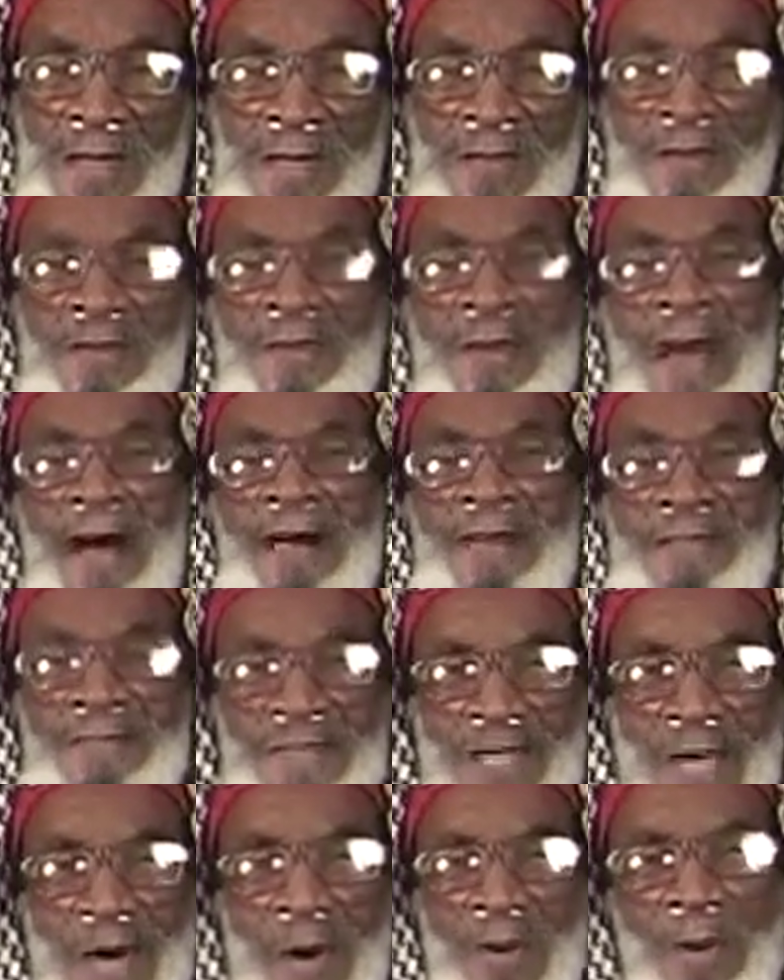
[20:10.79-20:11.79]
You got a
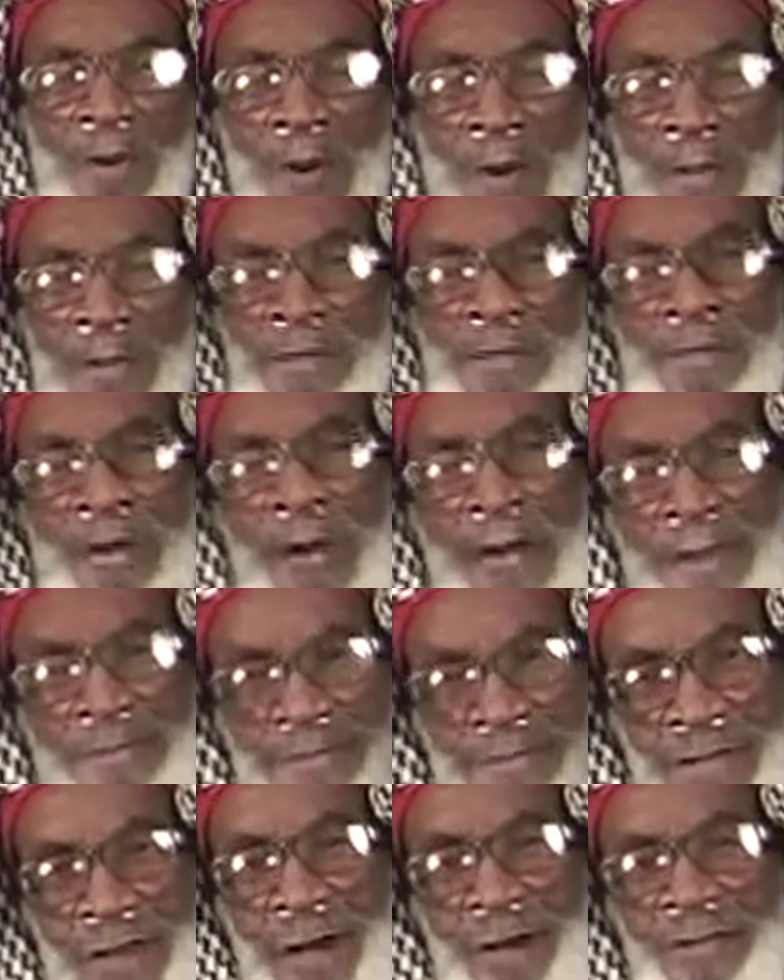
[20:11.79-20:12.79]
dumb woman, you're going to
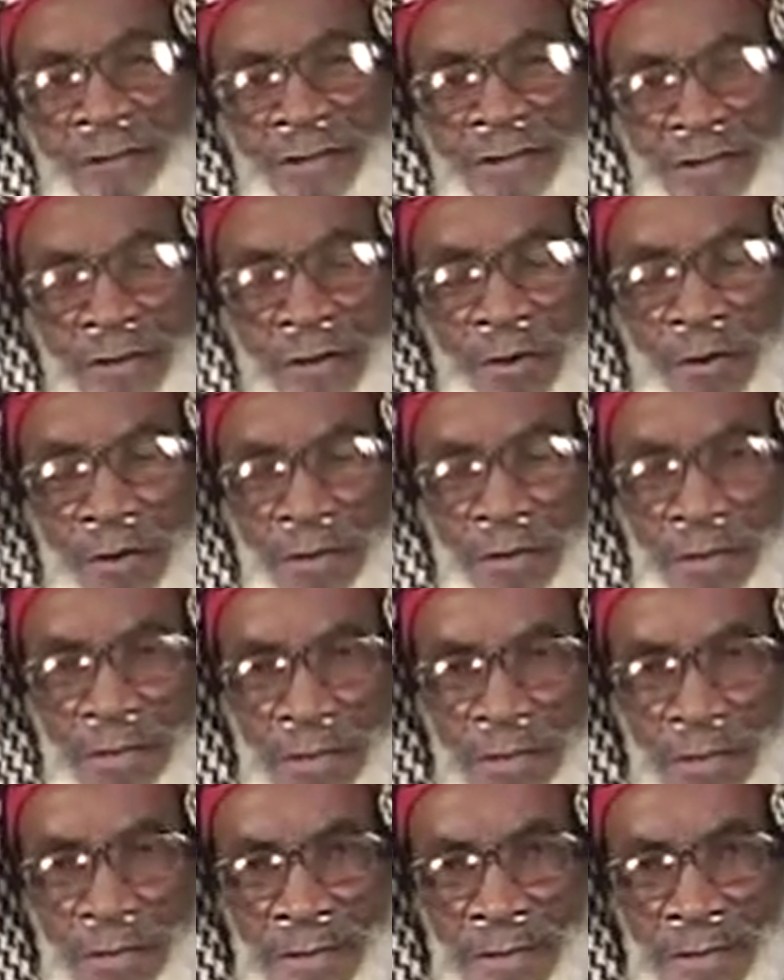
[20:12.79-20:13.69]
have dumb children.